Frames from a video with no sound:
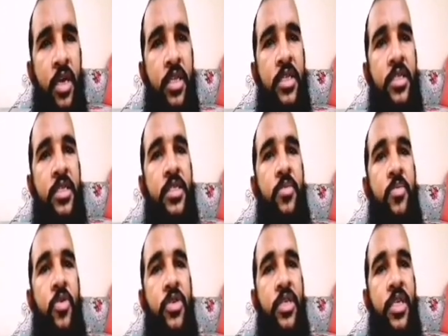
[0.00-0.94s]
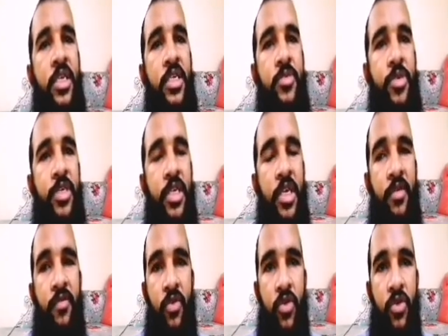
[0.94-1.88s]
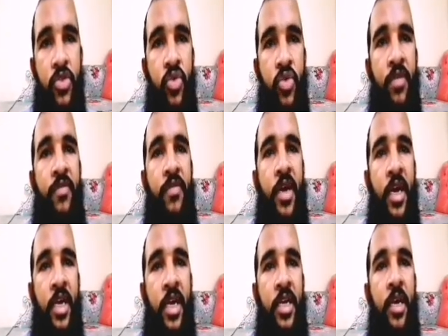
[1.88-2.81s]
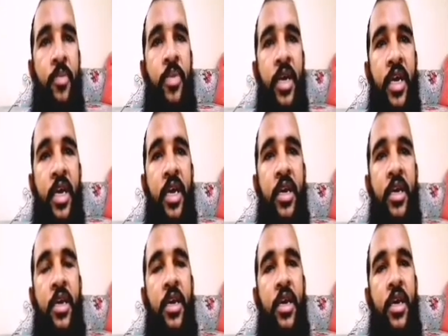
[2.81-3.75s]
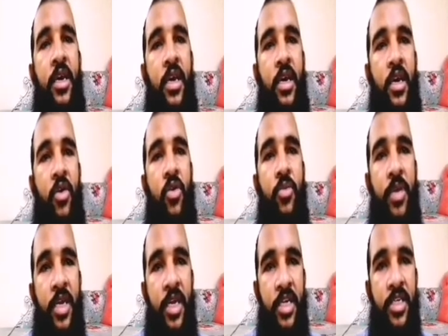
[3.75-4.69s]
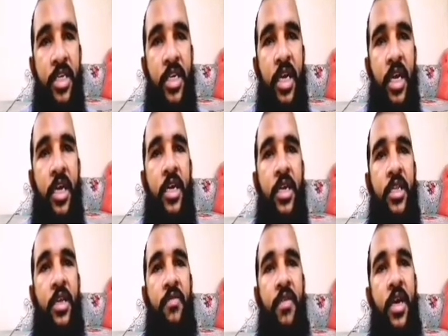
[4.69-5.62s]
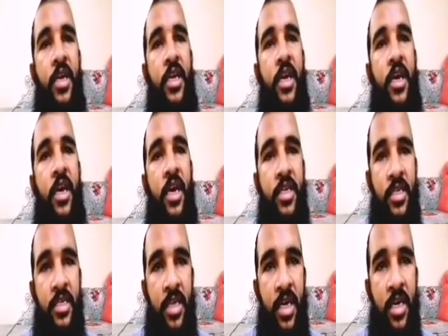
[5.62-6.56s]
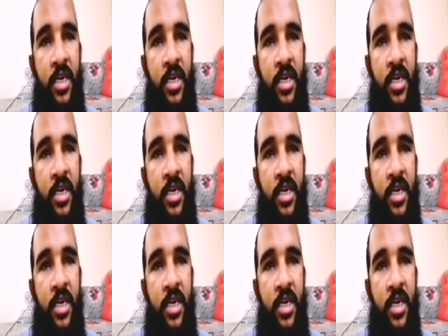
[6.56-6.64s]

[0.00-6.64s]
This is important, especially for those who have had a prior complication, like they have had a heart attack,